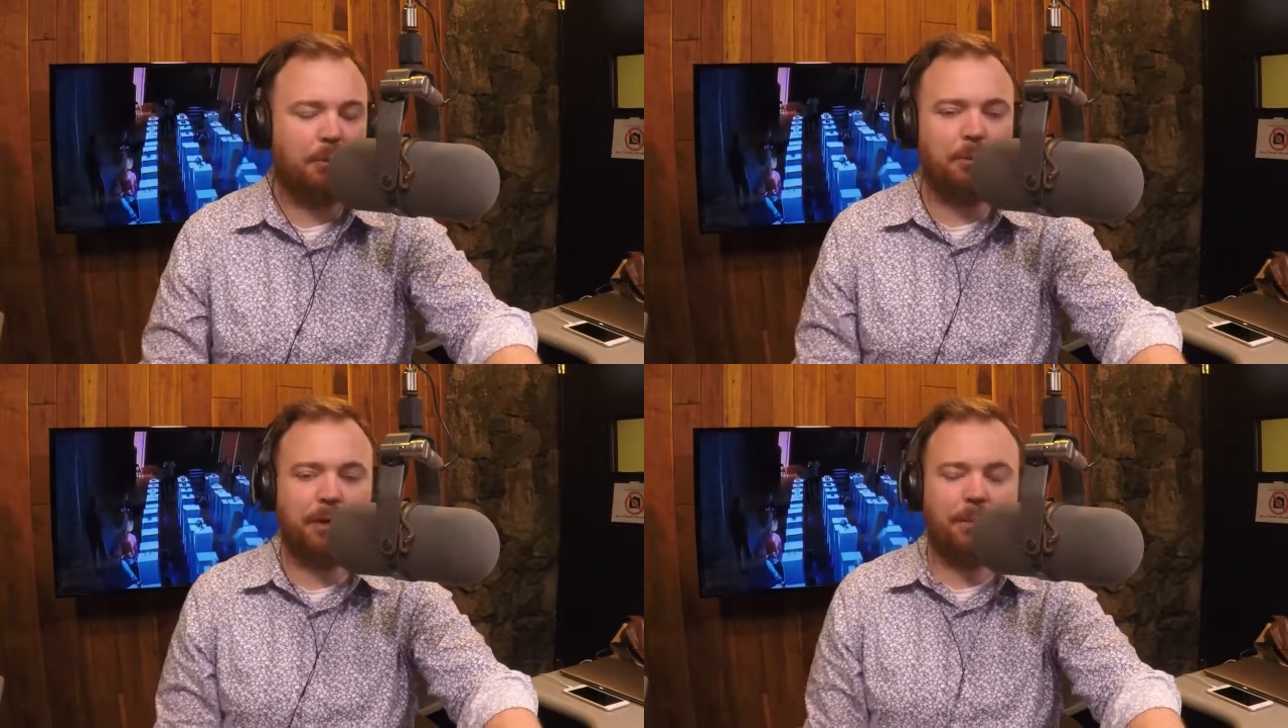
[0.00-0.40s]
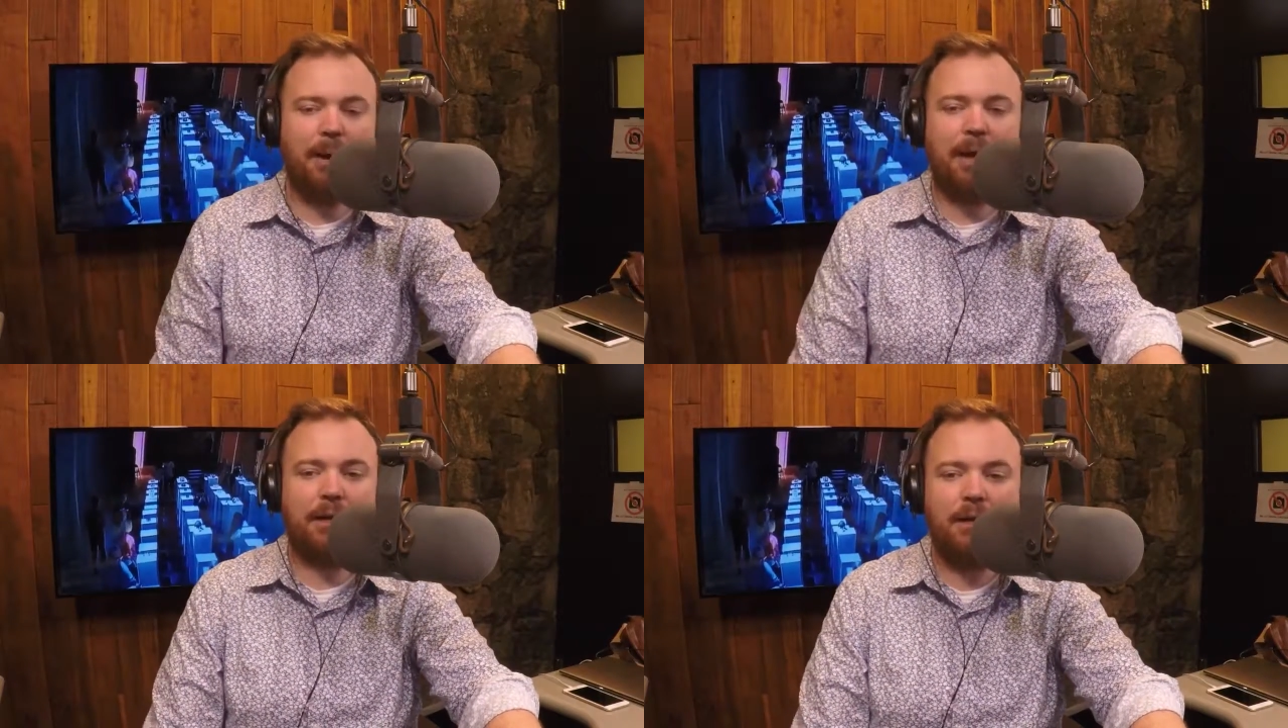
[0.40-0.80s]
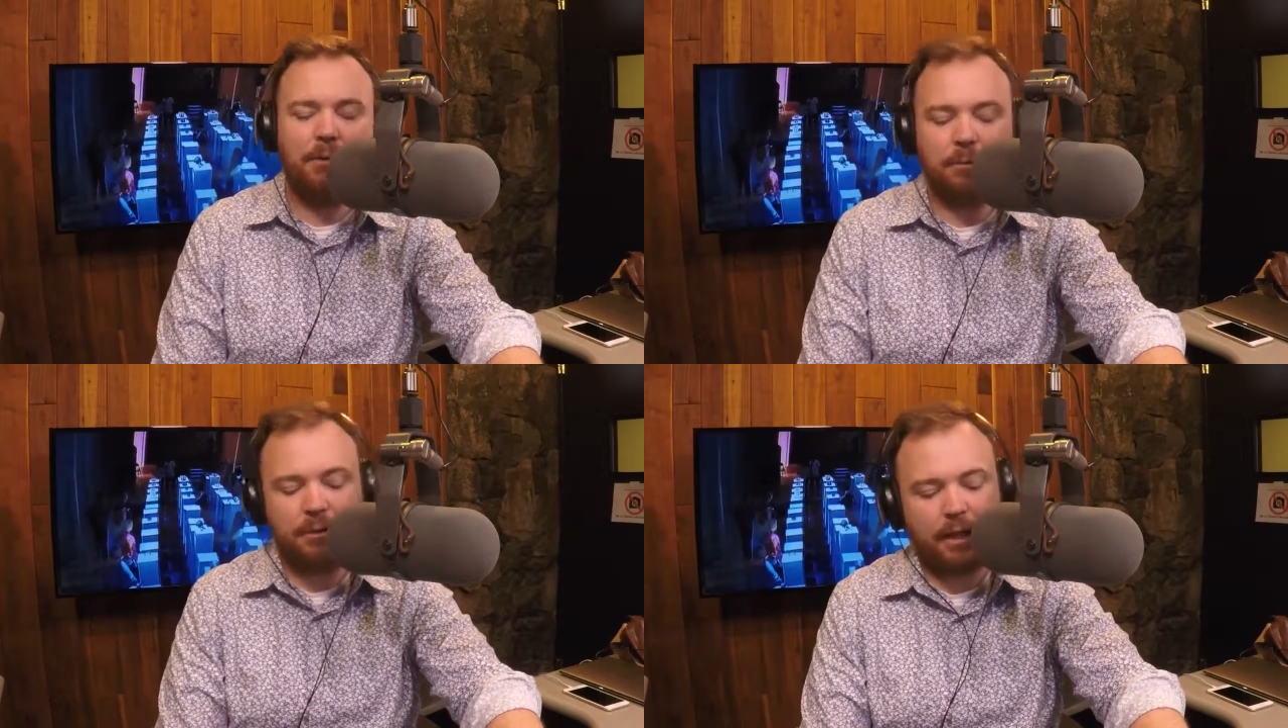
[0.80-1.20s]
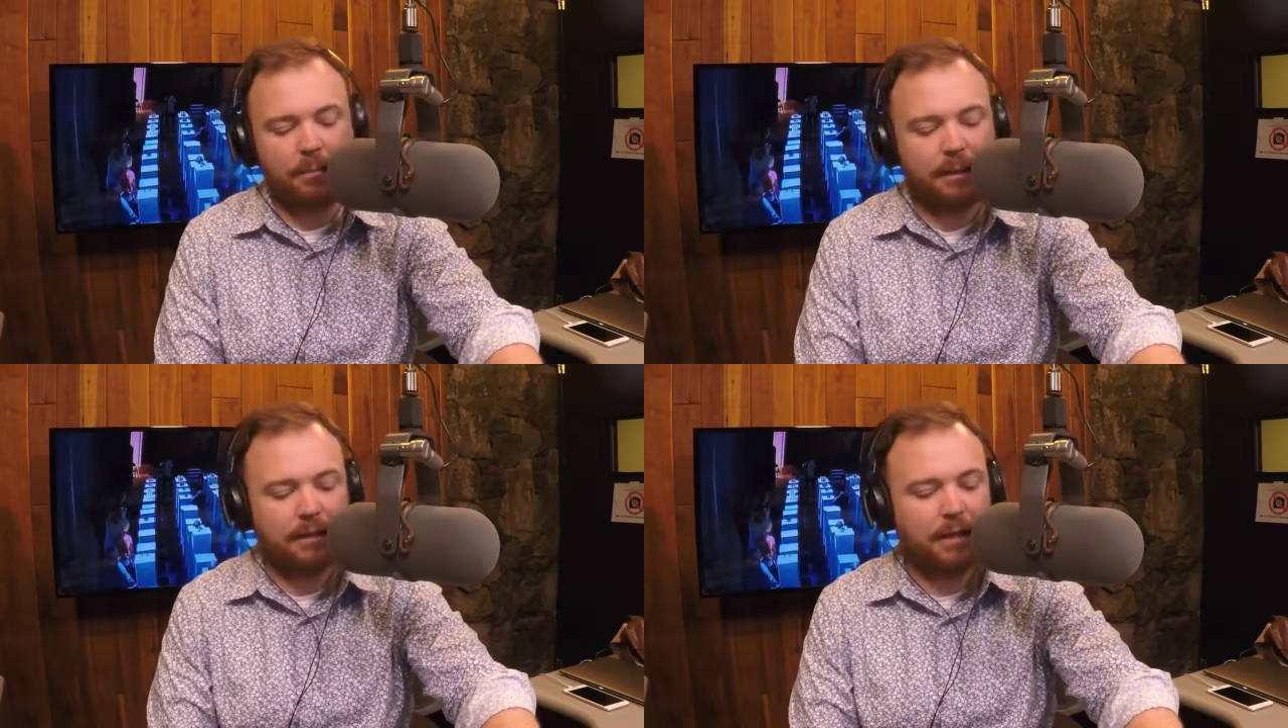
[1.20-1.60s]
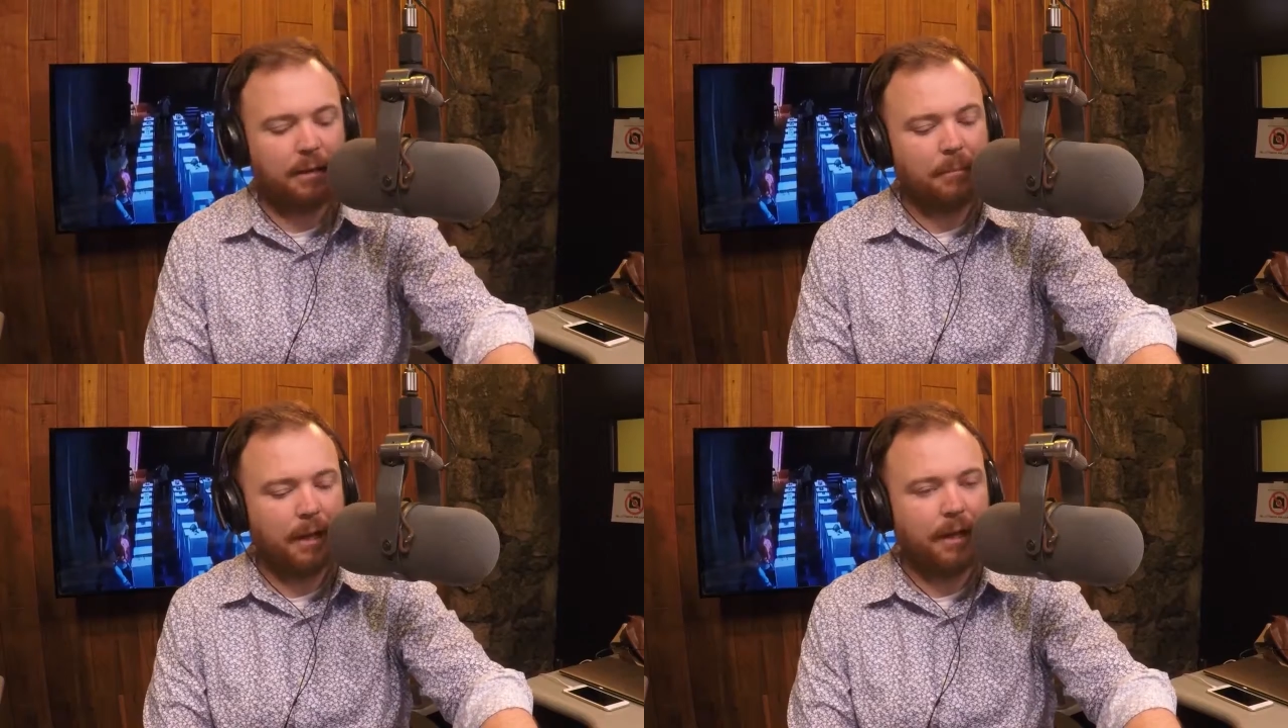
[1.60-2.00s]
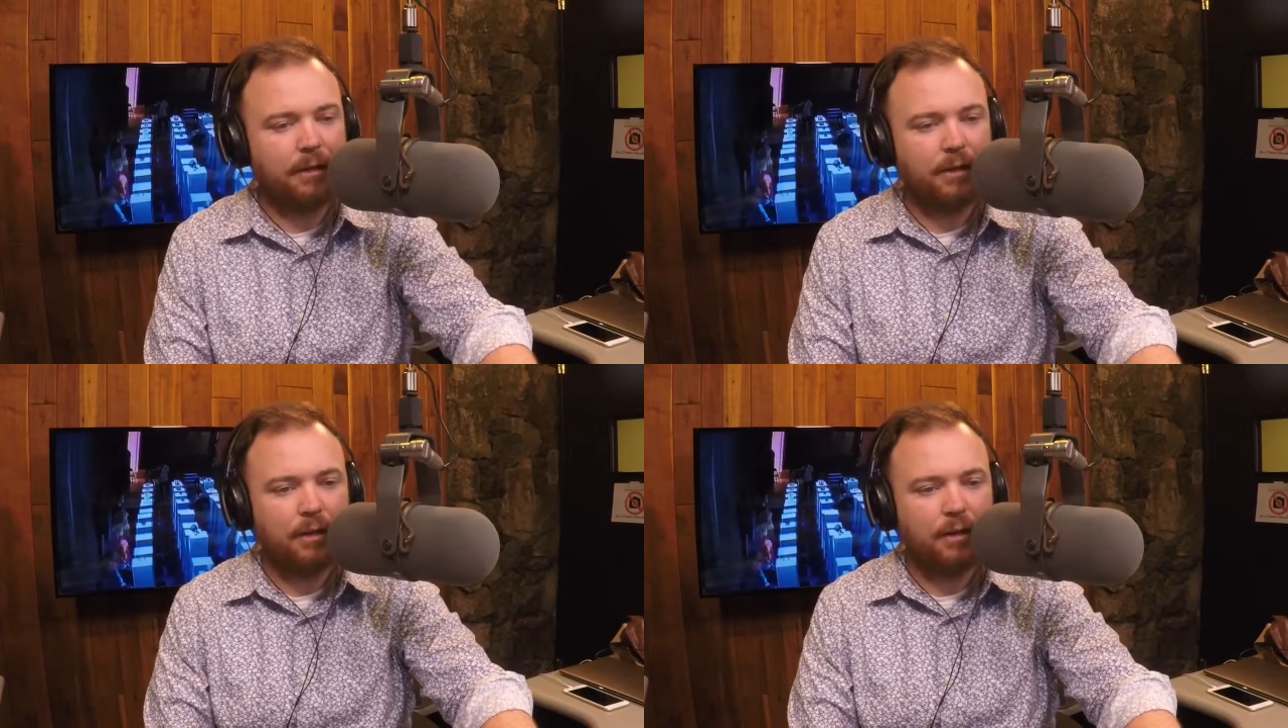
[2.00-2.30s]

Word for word: When we come back, we'll tell you about the young man